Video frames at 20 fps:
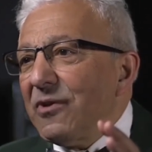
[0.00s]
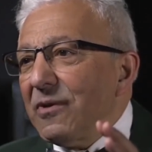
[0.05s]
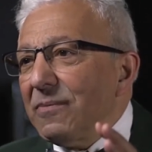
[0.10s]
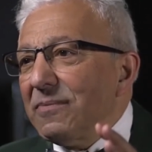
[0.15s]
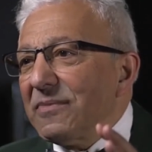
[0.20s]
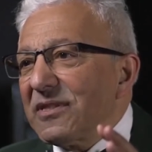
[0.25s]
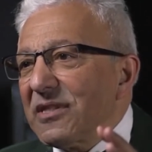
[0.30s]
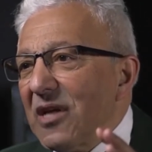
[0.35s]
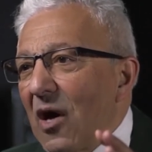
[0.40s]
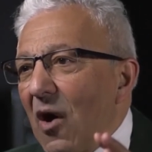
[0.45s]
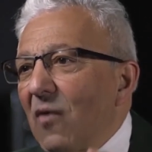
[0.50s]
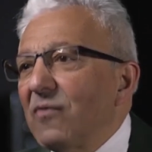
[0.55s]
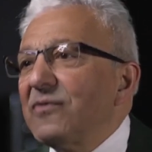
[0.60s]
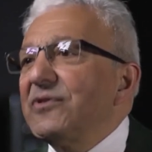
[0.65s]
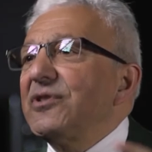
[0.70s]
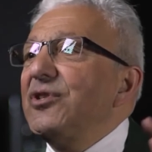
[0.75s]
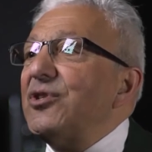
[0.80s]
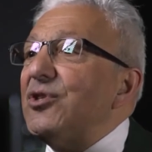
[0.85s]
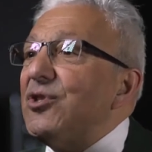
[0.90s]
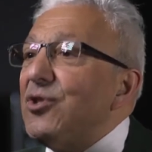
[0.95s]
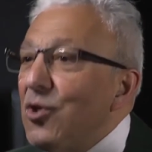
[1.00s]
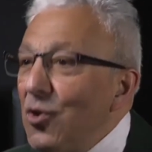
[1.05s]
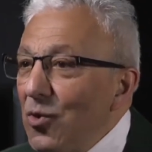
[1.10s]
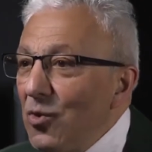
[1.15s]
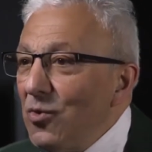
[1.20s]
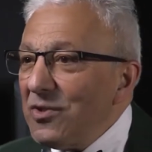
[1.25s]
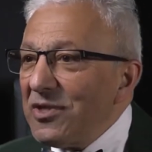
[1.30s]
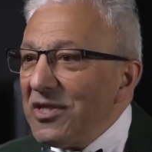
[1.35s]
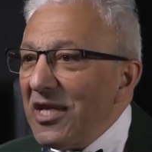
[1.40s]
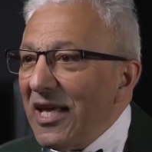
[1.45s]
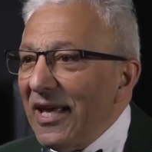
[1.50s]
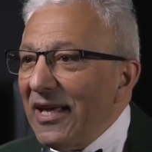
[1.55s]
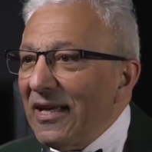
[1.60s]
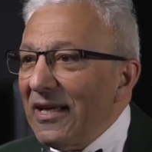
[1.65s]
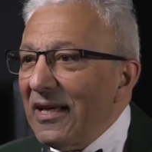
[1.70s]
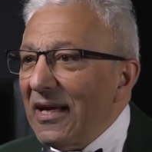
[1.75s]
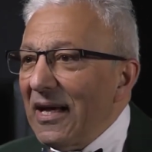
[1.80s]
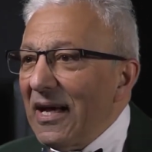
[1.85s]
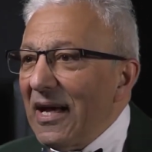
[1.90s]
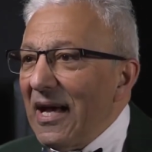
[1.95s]
themselves
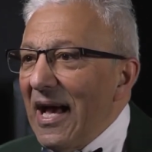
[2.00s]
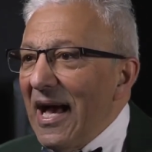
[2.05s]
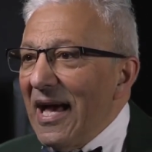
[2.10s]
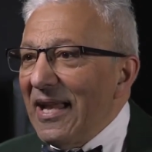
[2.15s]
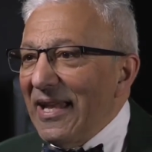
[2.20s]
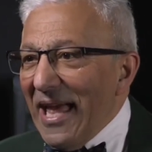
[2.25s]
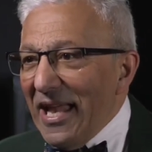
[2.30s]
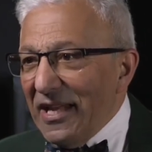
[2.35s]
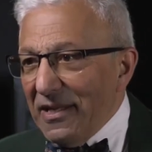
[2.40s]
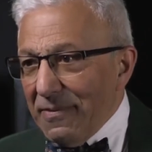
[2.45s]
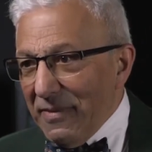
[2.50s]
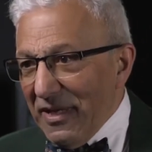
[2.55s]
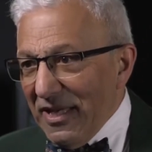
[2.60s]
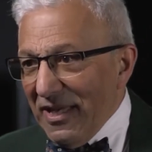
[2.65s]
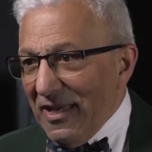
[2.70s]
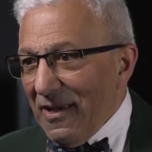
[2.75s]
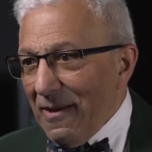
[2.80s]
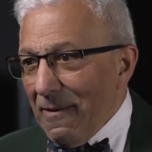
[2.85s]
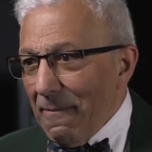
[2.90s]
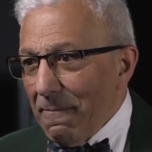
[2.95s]
using an enemy.